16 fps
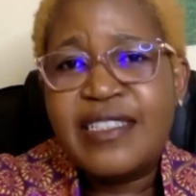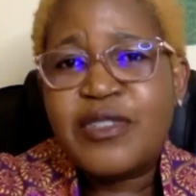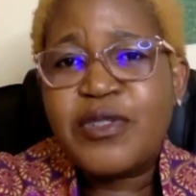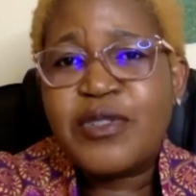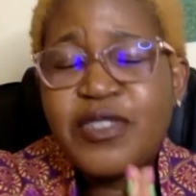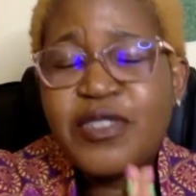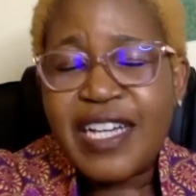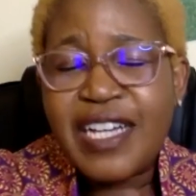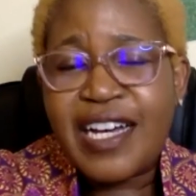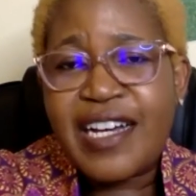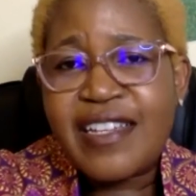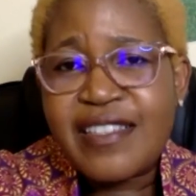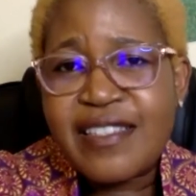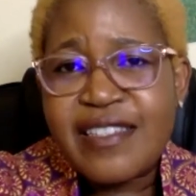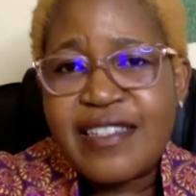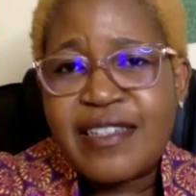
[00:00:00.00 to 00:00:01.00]
Because you're
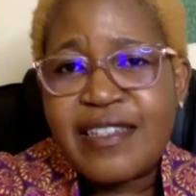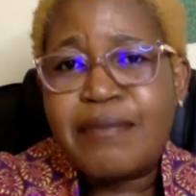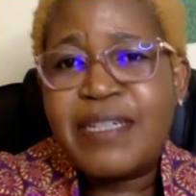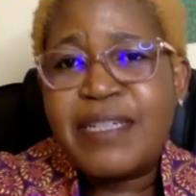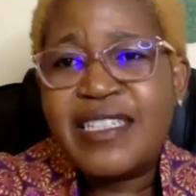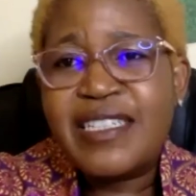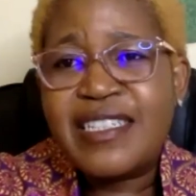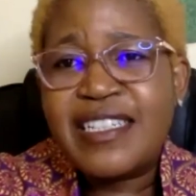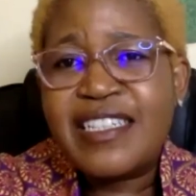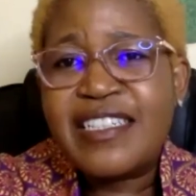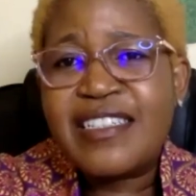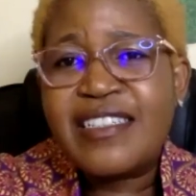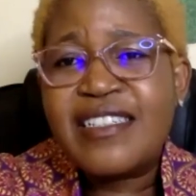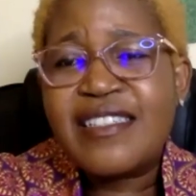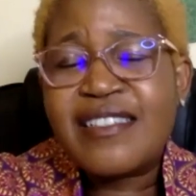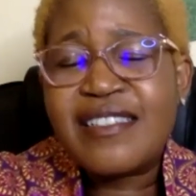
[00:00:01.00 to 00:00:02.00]
asking.
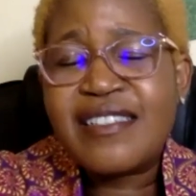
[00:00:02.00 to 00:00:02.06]
Meditation is